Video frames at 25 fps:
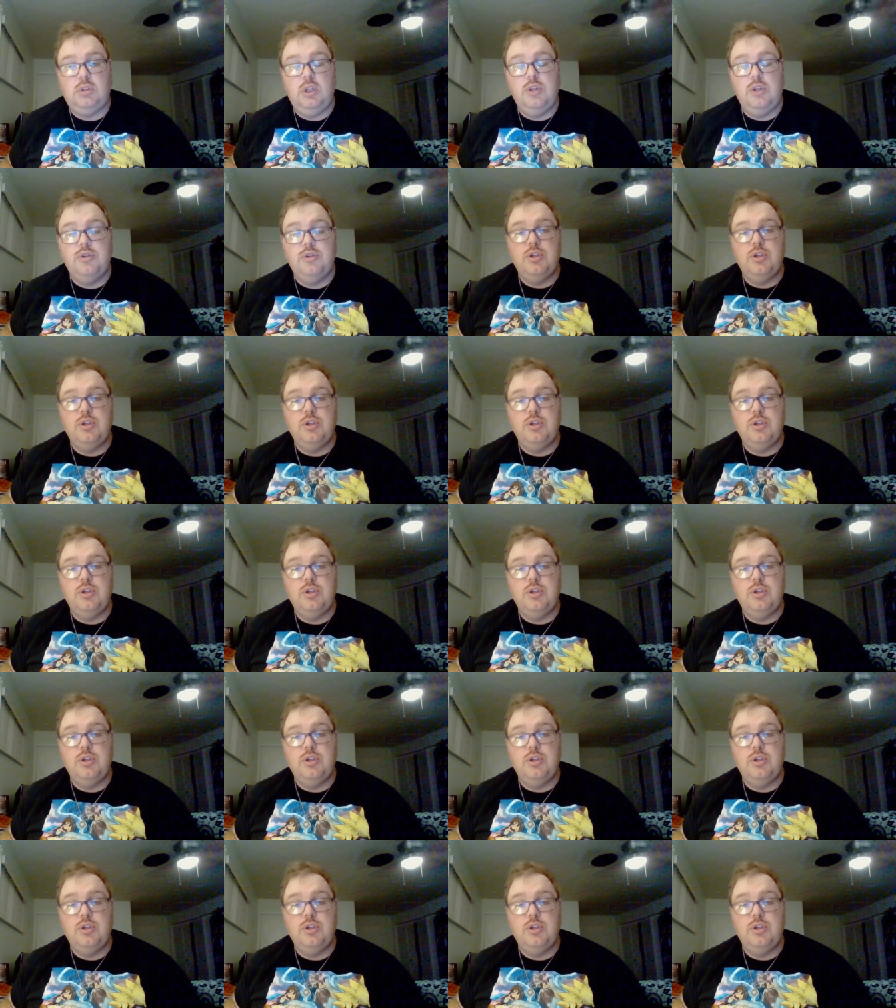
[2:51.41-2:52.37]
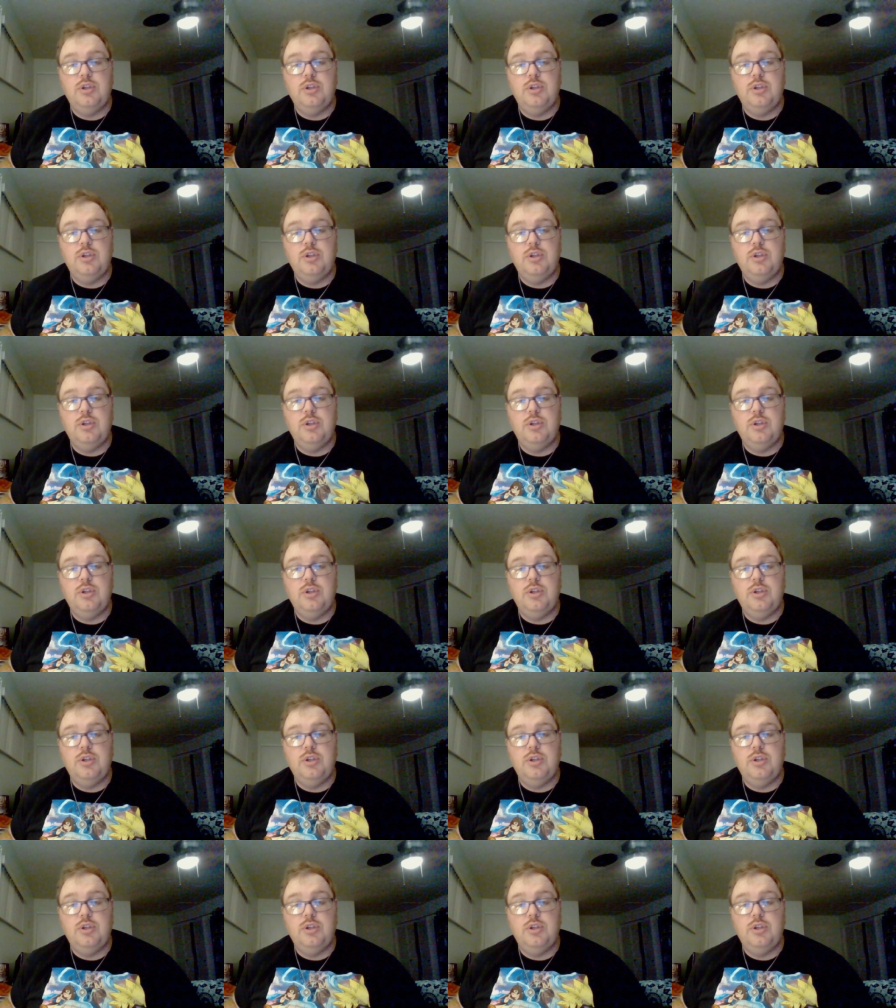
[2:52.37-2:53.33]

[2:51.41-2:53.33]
So there's a veil put in the